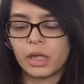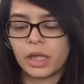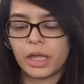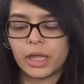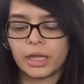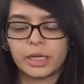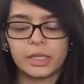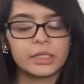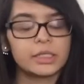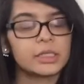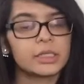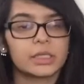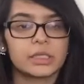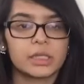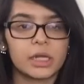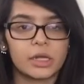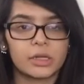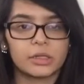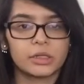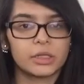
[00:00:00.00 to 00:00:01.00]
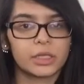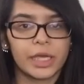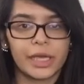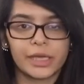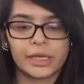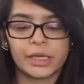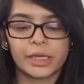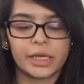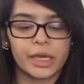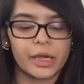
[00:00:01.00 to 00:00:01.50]
and it does not look
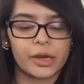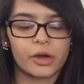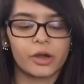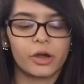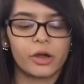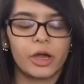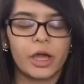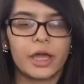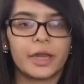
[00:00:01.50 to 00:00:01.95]
cakey at all,